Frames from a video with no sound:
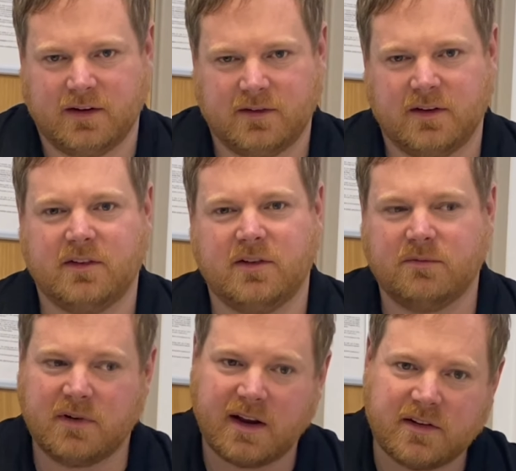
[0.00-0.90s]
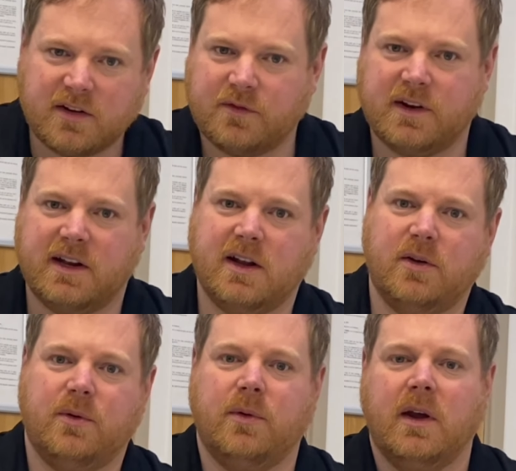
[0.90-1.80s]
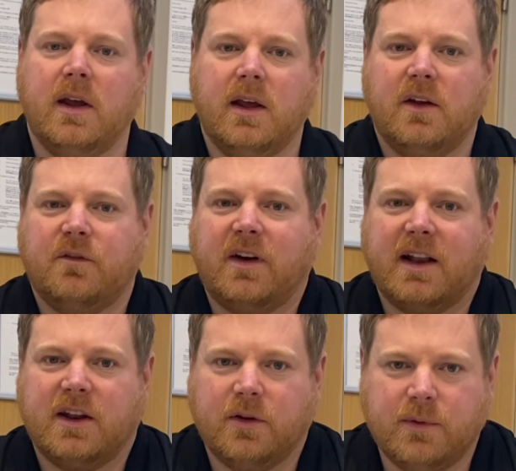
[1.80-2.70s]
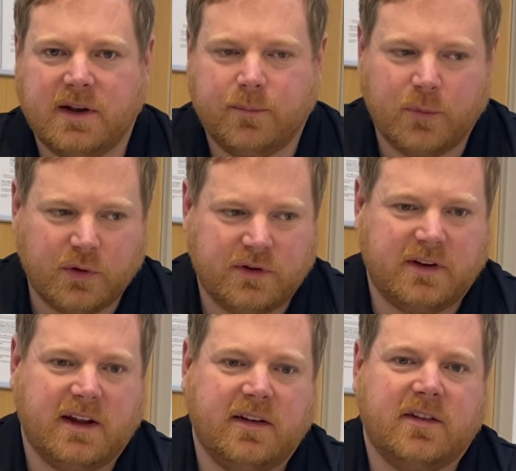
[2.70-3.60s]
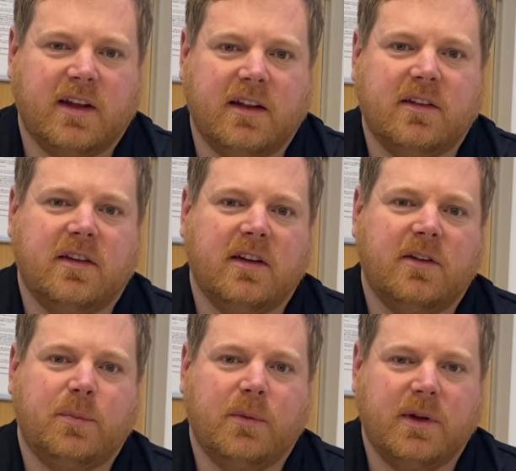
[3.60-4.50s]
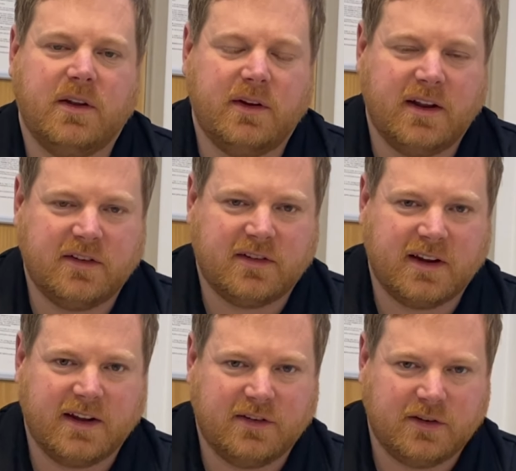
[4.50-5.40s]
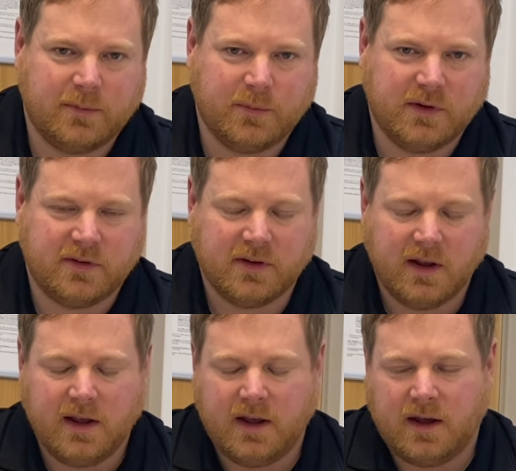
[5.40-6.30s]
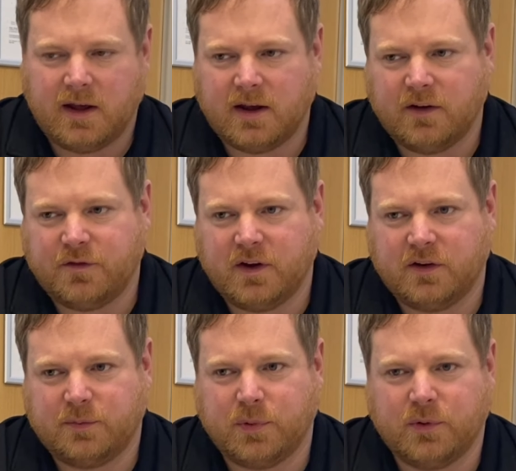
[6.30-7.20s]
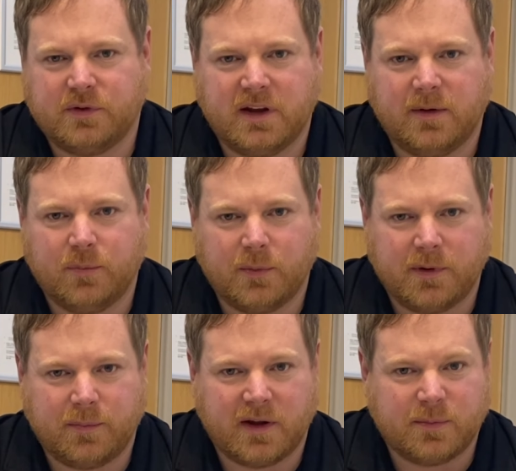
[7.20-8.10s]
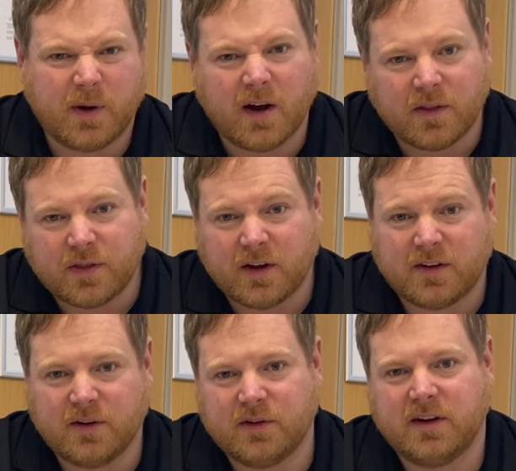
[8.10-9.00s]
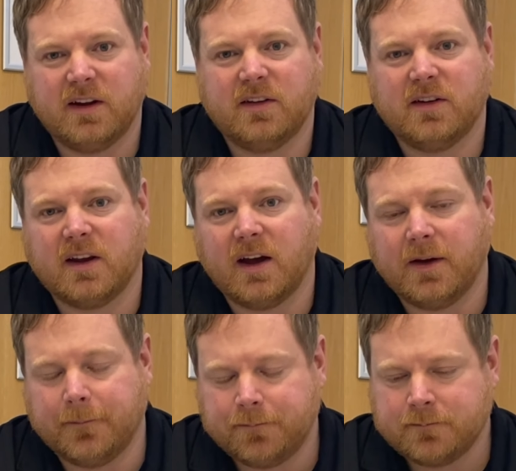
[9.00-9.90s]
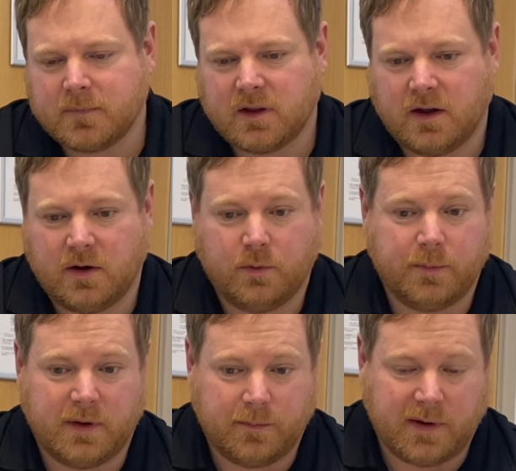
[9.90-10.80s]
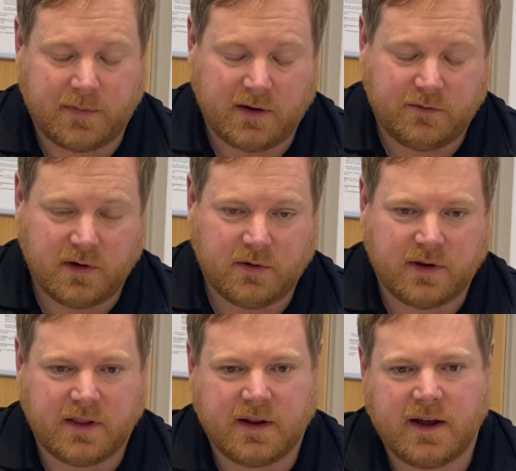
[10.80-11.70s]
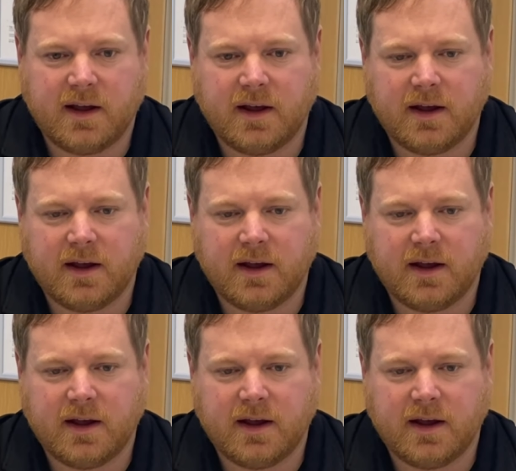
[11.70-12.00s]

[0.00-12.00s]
So it's a relatively low value in modern day senses, but when the legislation was first brought in, probably best part of 30 odd years ago, or maybe even longer than that,